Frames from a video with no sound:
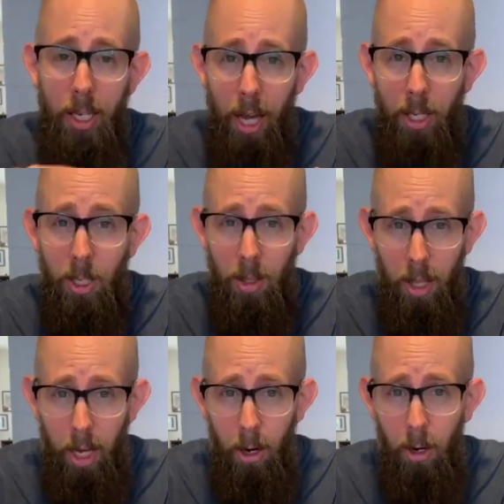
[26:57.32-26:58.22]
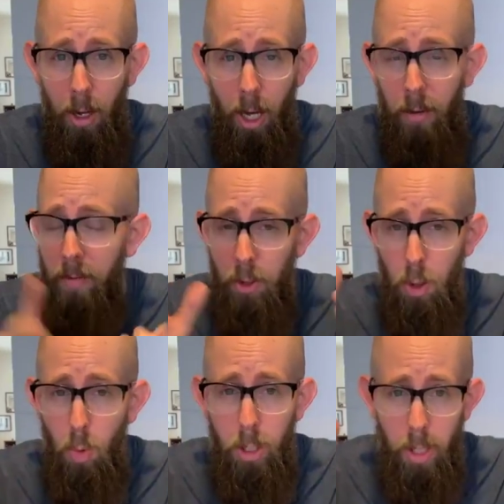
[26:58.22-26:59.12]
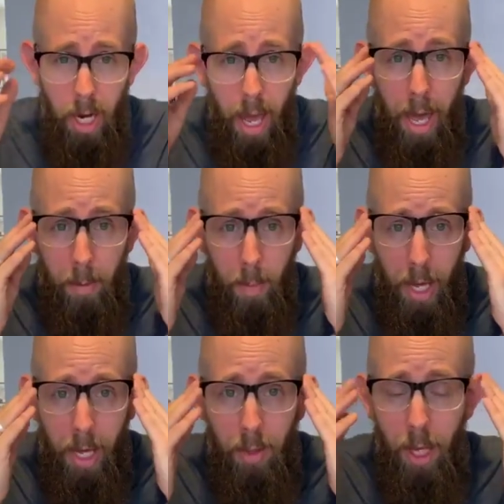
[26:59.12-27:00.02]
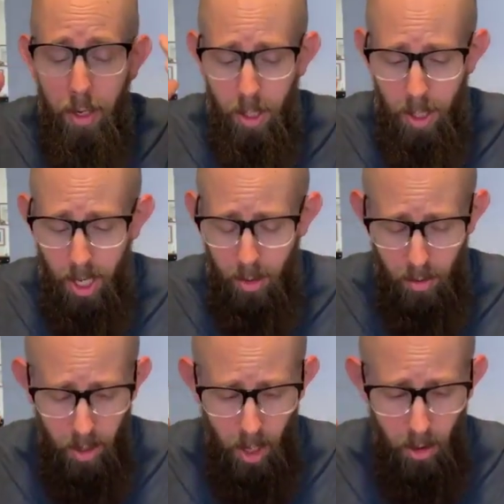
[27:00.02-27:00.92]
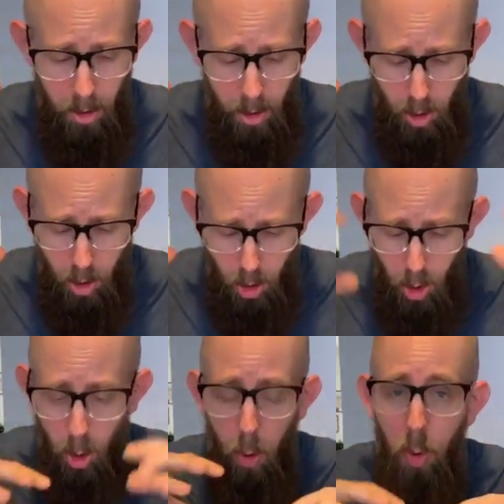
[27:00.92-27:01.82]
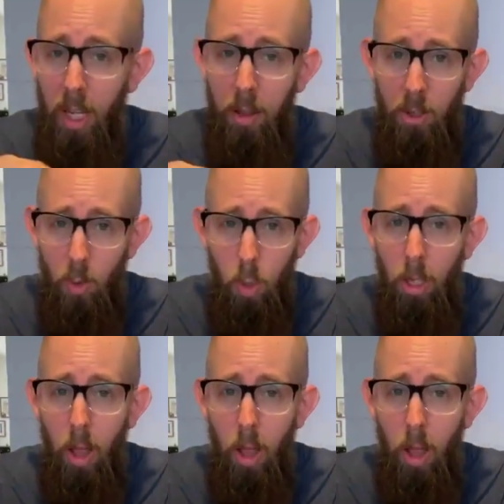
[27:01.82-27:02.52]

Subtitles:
dice there, unofficial ones that I had made, that set that are so in this